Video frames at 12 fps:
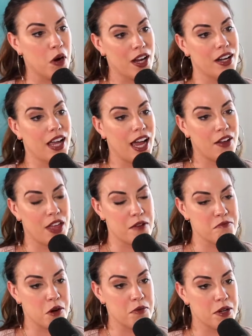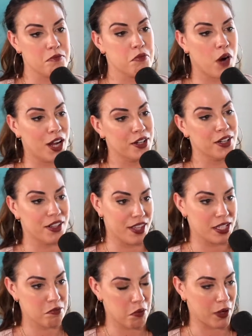what how that moment brought you to
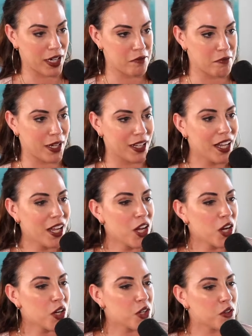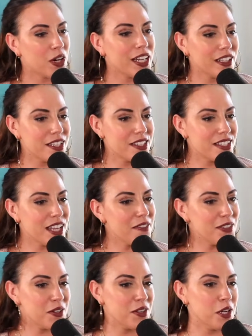this point but Greg, let's
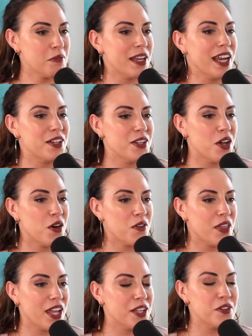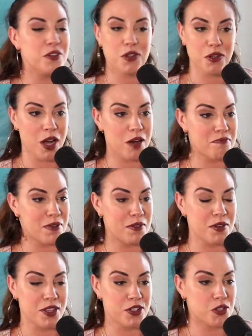dive into a little bit. I know that you grew up
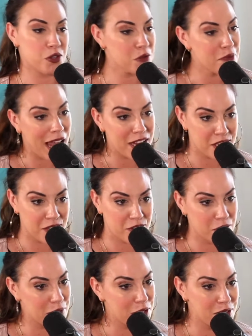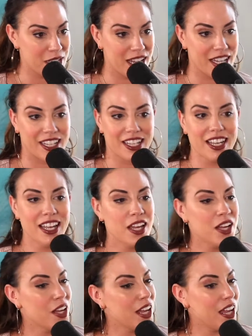with a true passion for music,
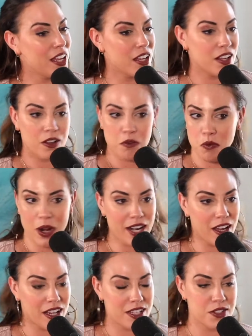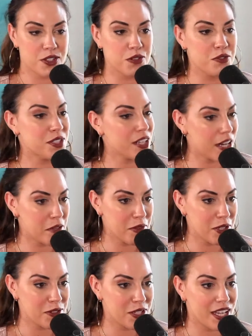went on to study
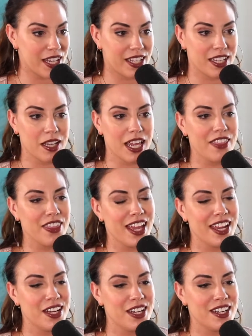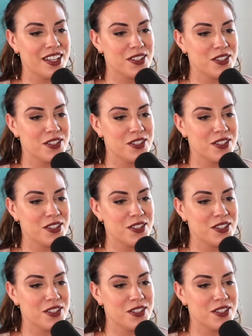music, and then